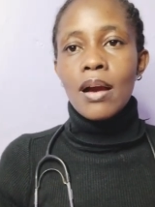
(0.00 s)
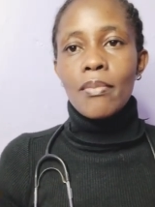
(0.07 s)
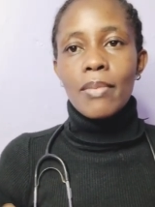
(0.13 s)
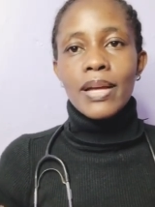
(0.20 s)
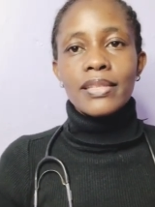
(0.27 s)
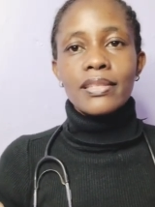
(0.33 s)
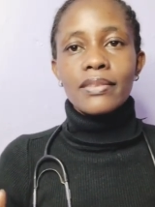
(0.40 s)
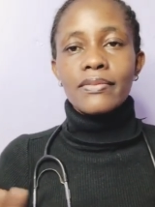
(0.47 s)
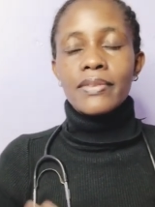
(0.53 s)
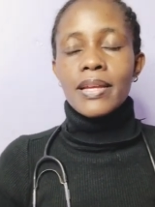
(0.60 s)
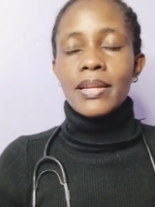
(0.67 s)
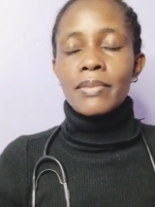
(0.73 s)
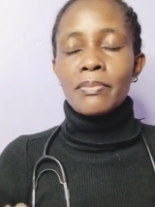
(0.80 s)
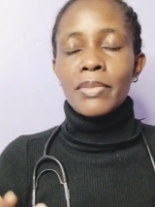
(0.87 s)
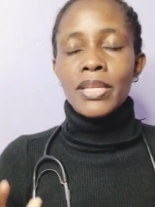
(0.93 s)
massive
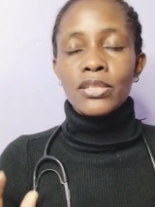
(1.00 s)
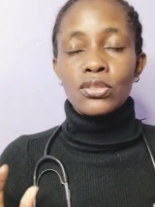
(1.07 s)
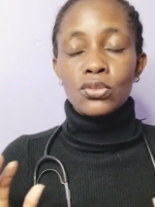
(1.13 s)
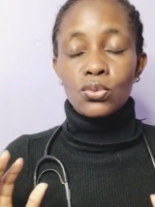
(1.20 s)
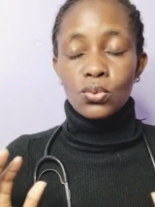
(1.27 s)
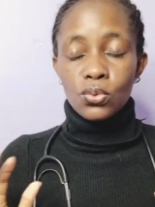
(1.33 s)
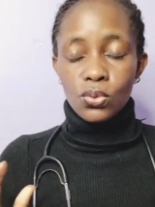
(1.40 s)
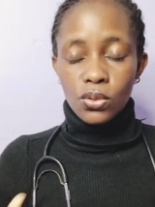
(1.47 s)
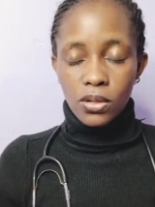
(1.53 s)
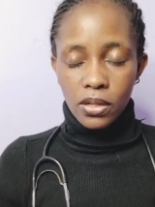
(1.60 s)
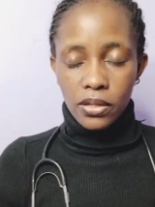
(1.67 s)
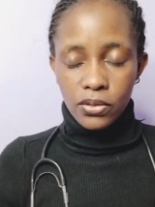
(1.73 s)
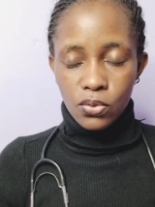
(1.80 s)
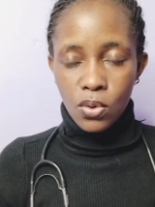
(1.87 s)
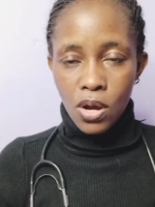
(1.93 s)
damage to
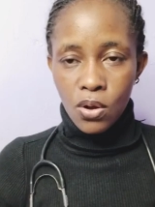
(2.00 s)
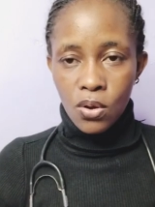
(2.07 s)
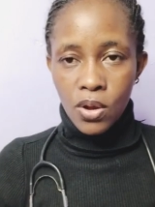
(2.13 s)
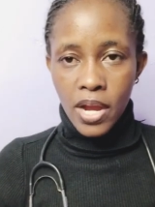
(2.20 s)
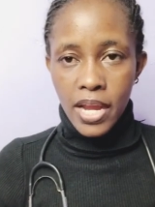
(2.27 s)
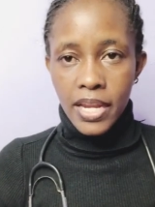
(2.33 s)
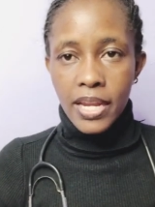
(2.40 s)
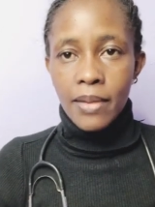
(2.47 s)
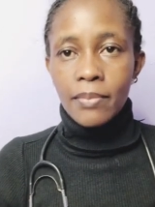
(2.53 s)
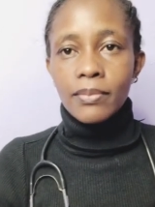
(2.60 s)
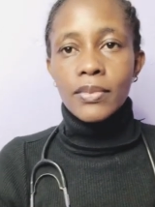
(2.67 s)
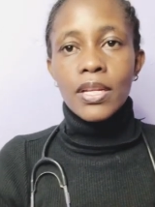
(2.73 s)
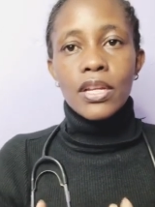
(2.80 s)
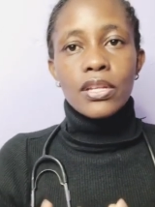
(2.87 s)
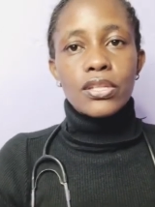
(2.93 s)
your organ.
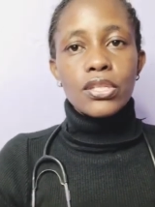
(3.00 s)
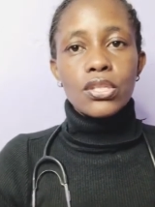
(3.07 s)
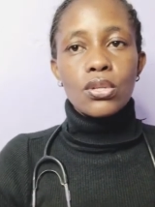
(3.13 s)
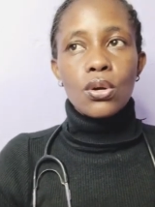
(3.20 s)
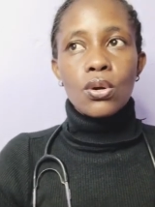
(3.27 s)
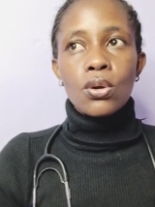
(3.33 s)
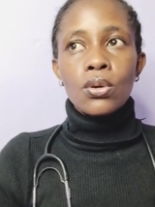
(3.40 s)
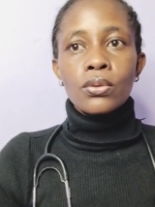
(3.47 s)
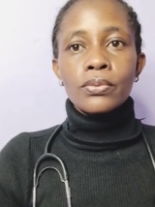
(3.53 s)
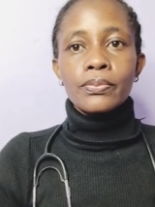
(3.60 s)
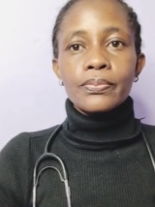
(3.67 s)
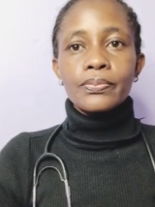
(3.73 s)
So